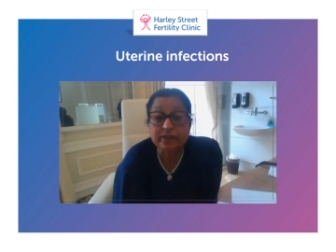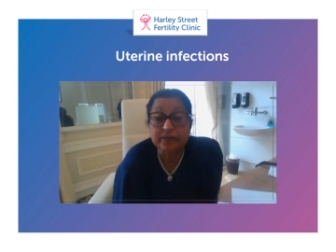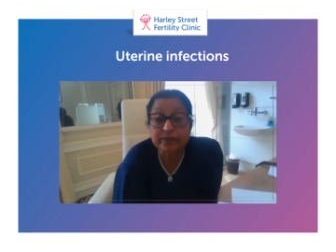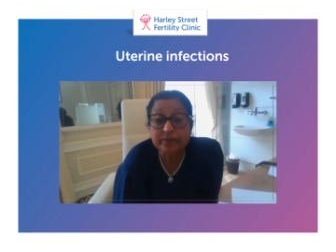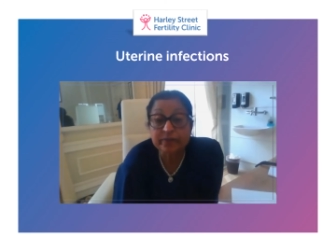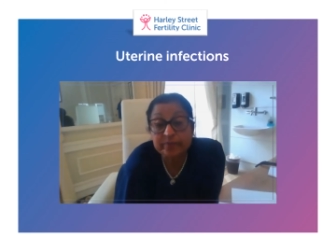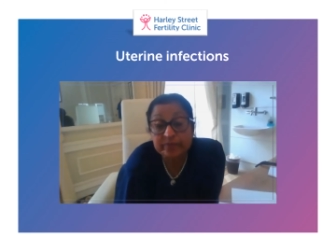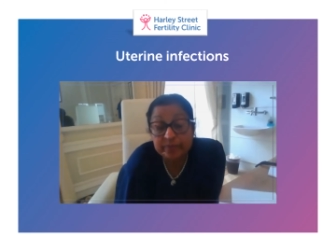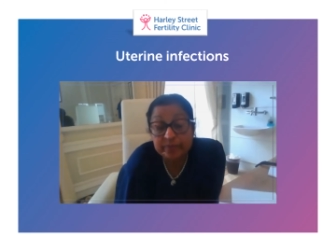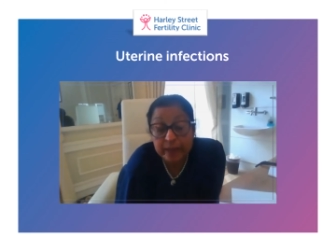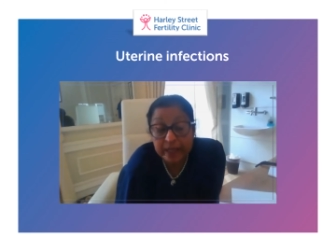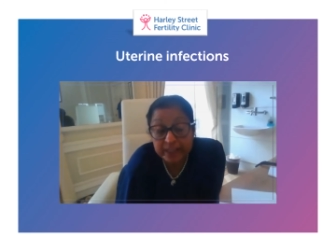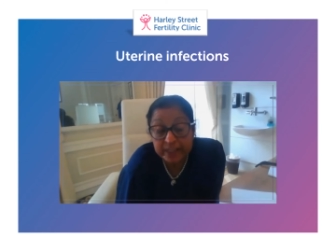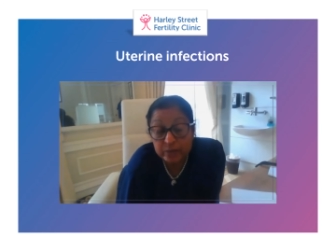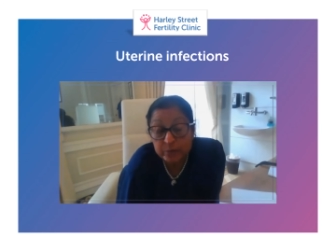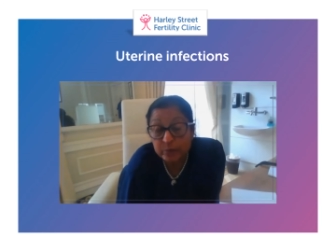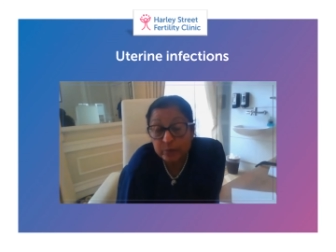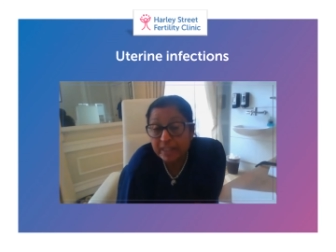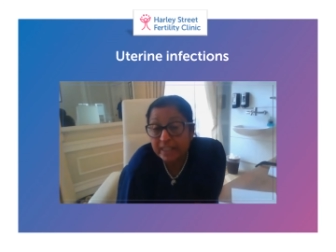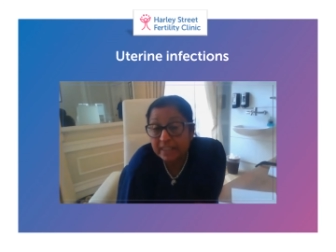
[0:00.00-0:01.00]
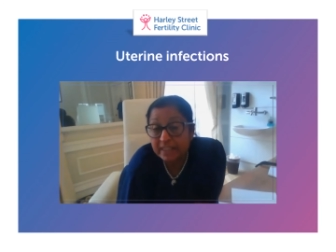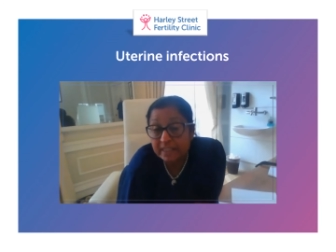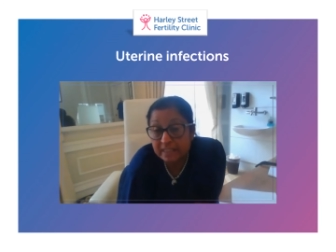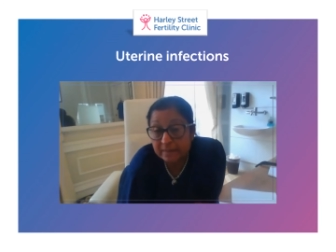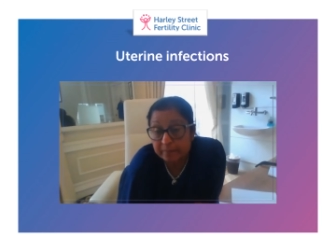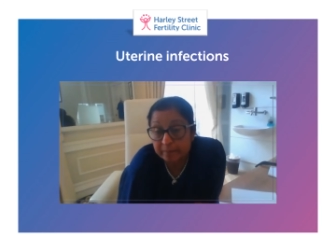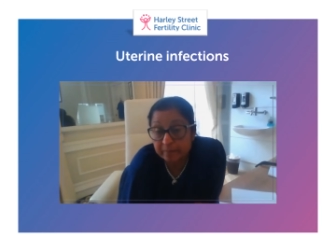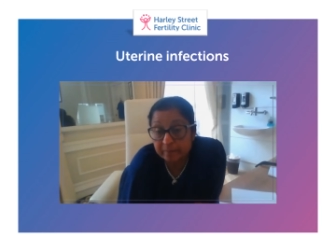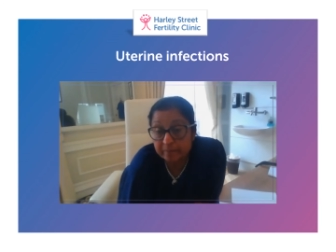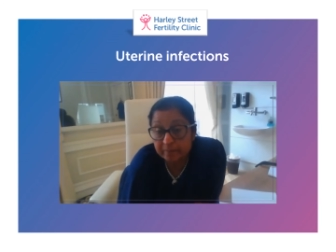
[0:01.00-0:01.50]
By doing this
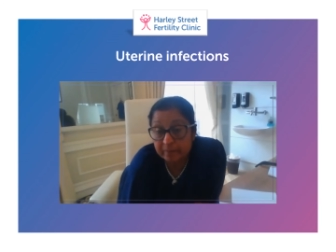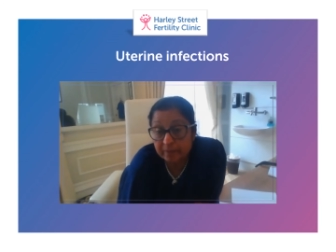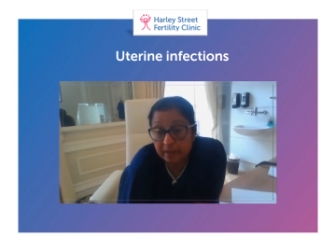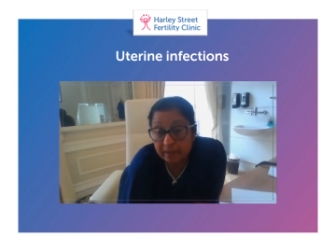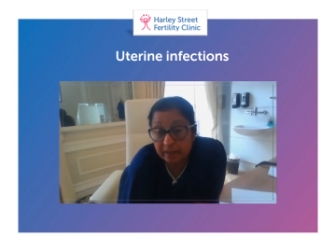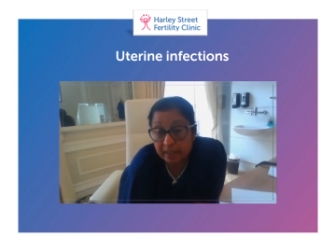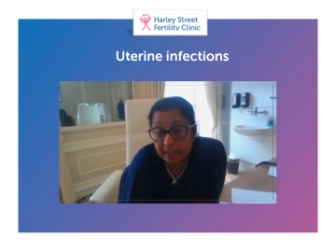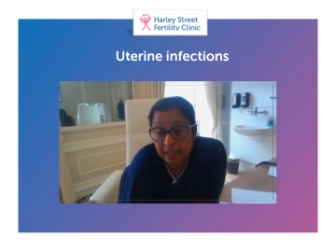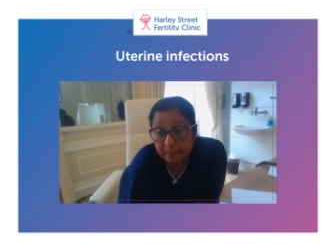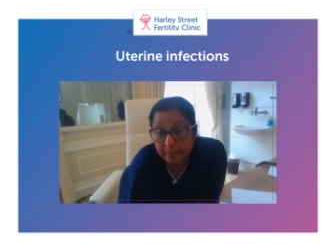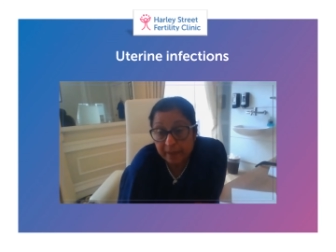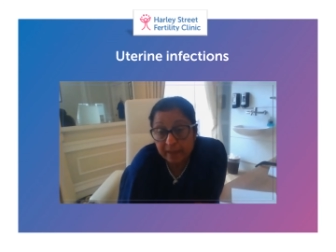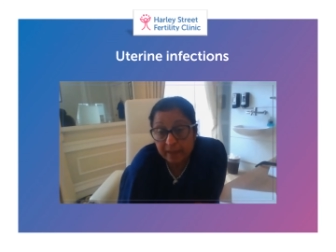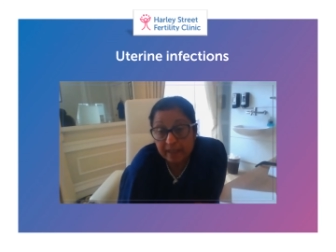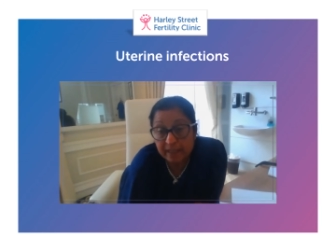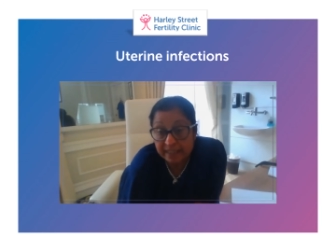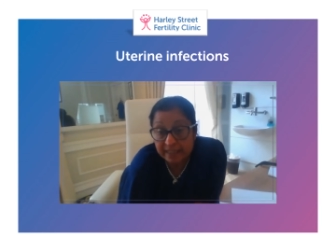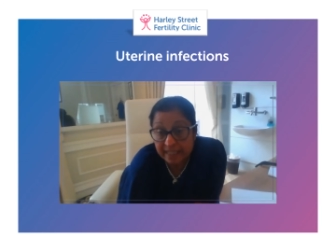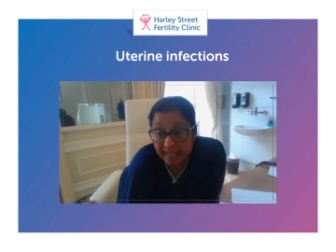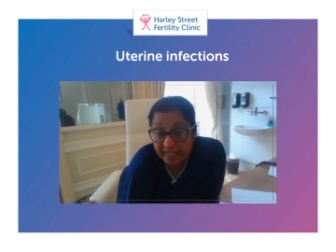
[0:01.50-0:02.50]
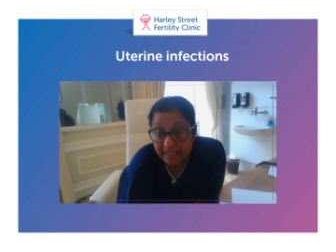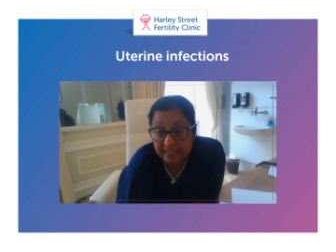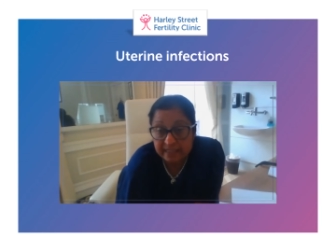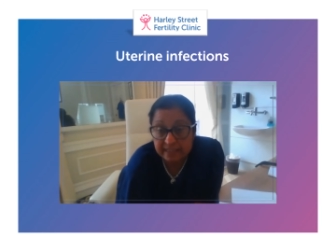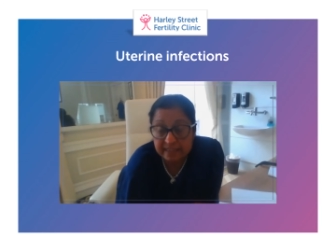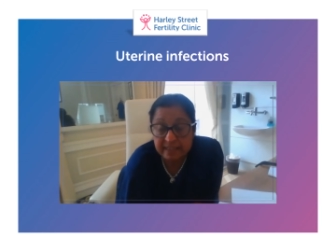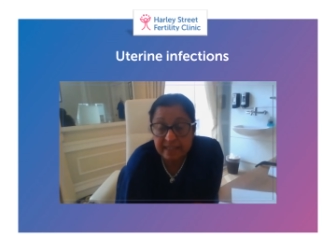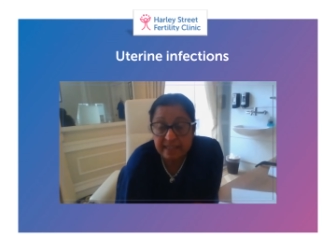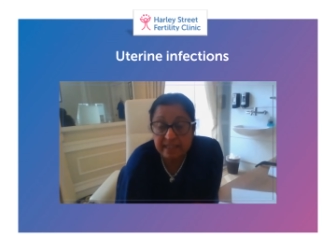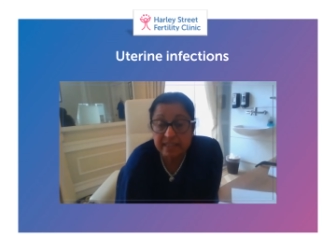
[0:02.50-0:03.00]
Emma and Alice
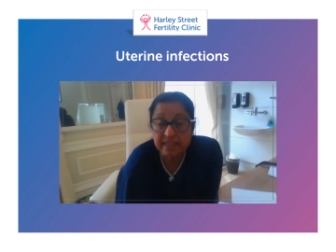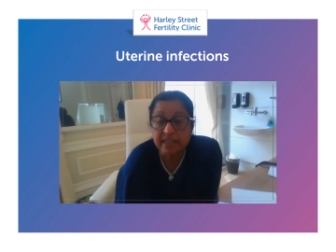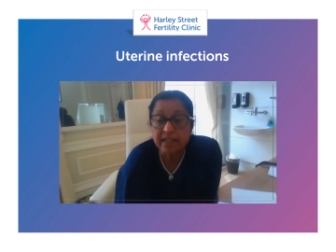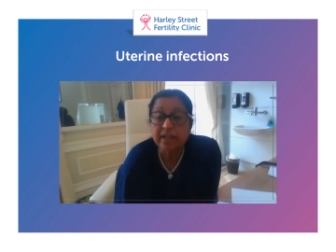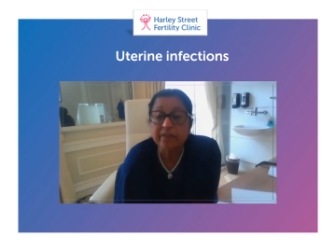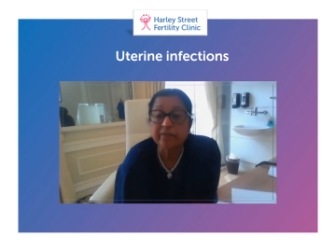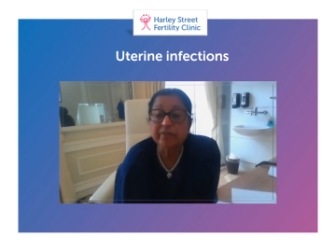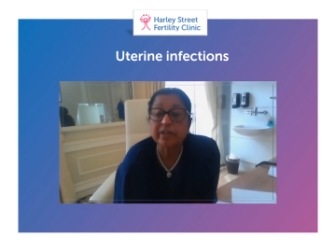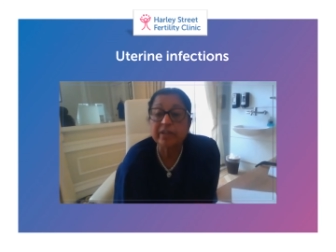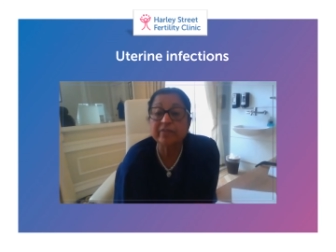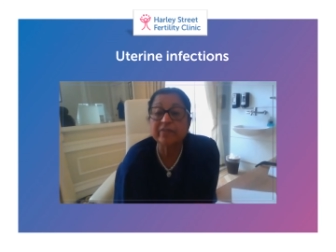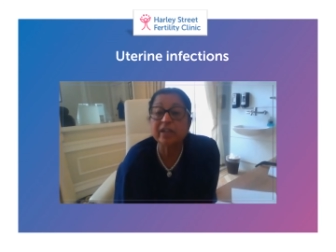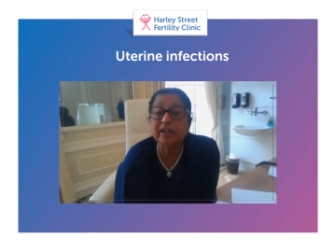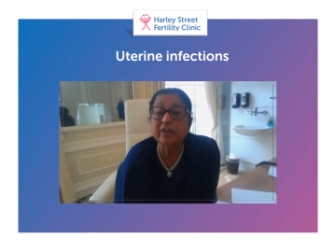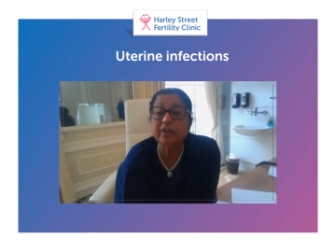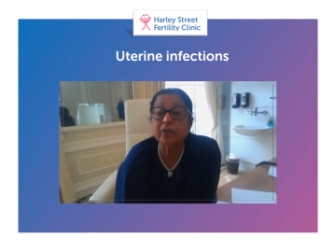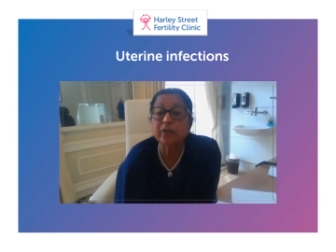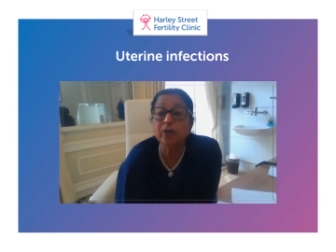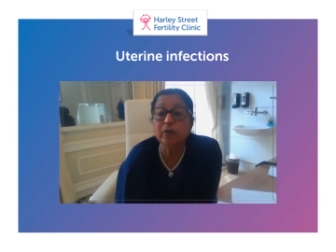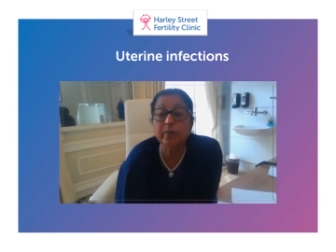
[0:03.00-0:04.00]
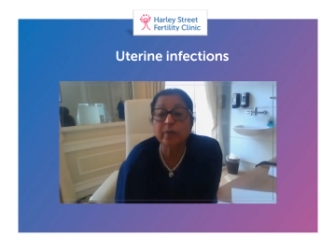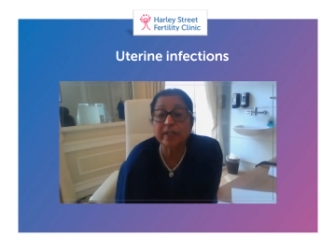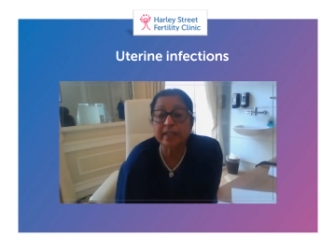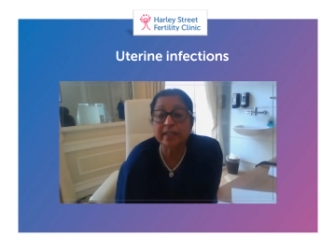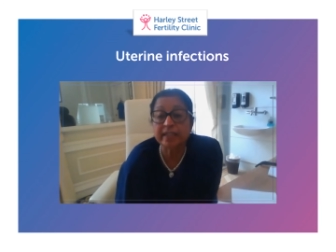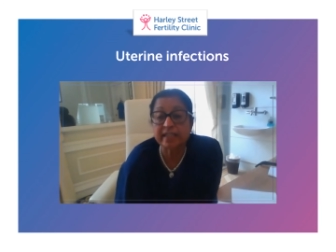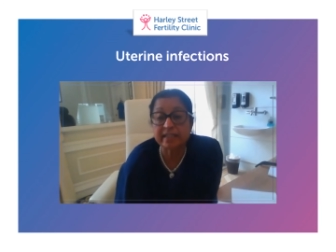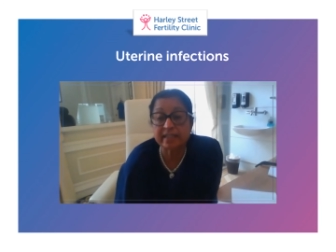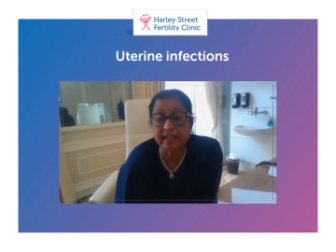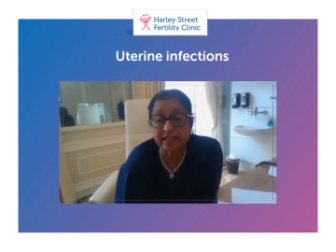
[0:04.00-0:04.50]
test, we will know whether
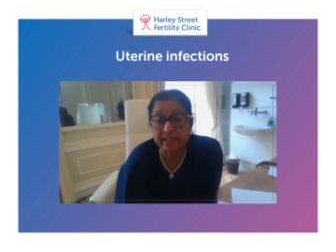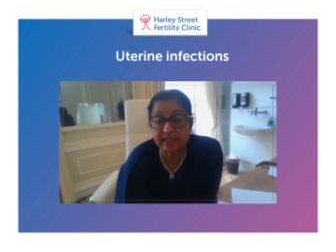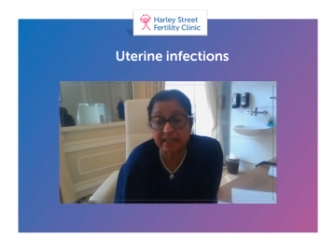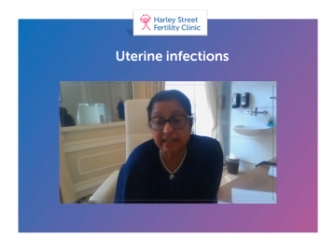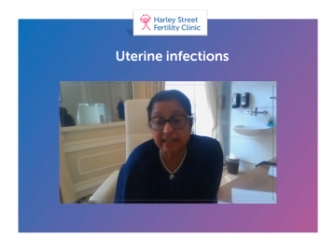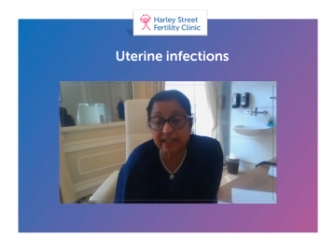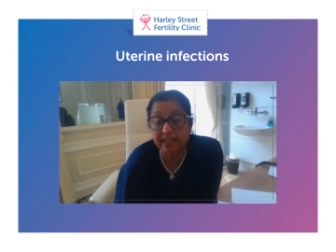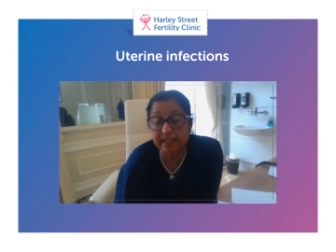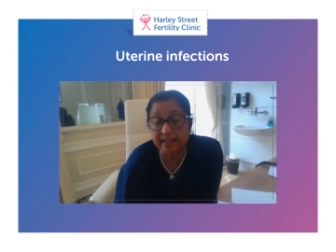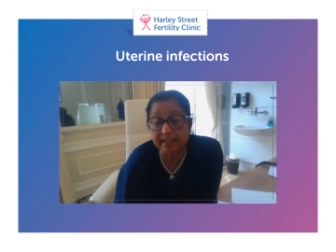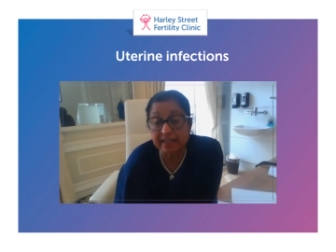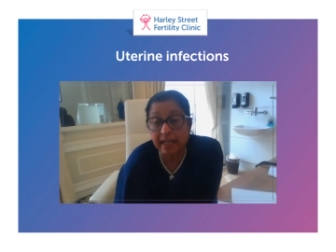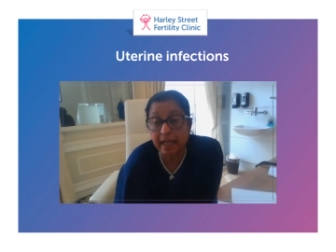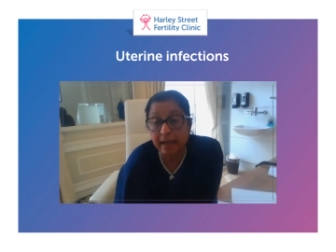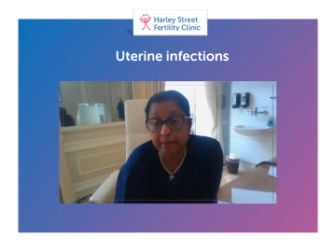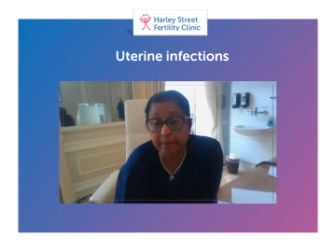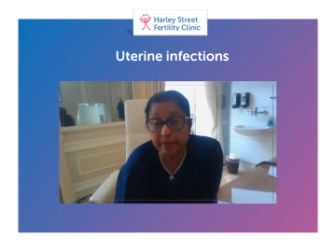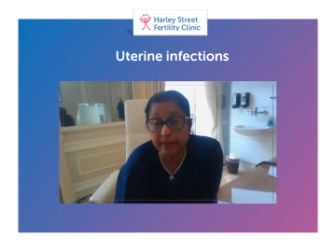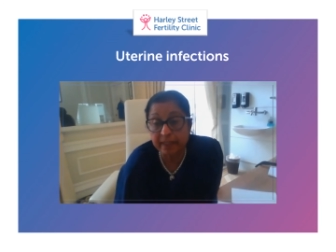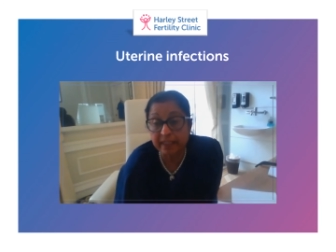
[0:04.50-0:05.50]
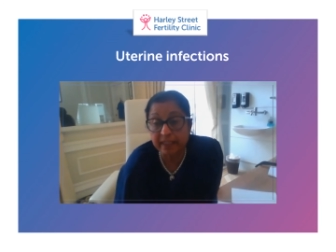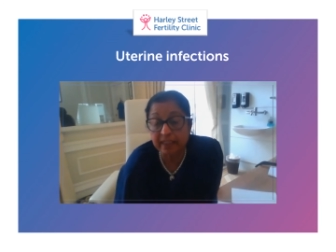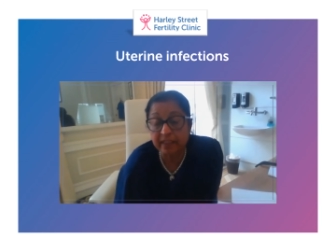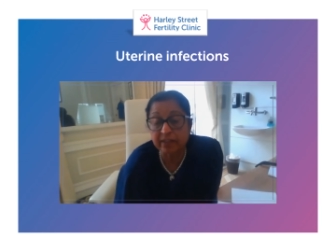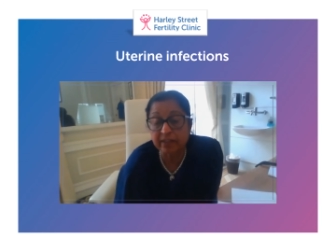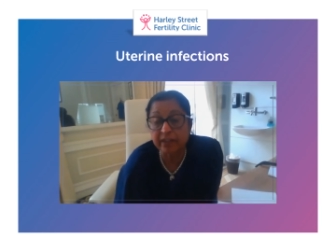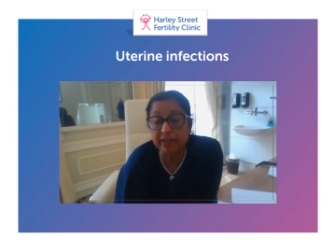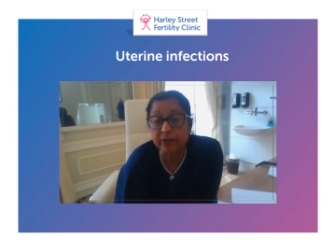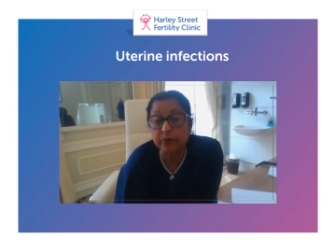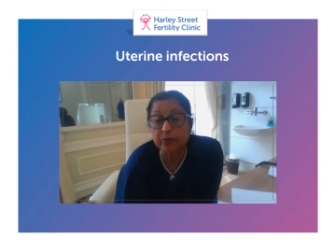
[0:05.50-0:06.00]
such a thing is happening in the
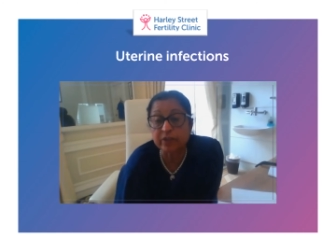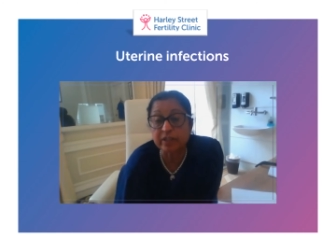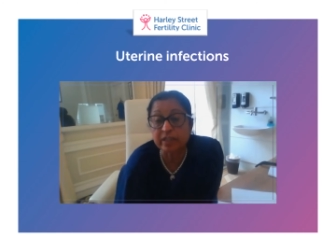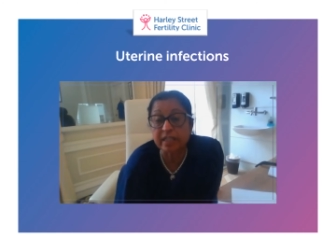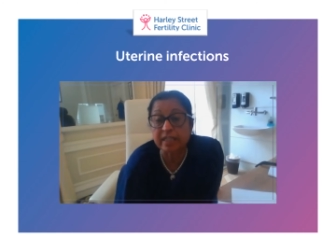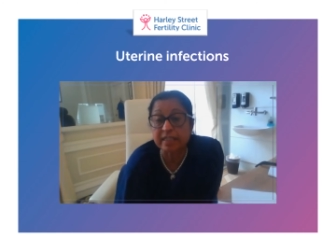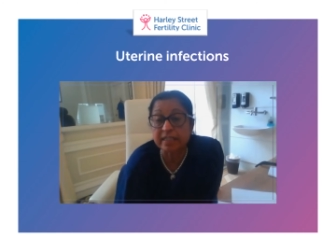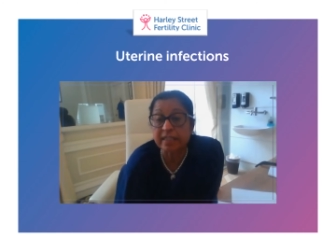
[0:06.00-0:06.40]
uterus.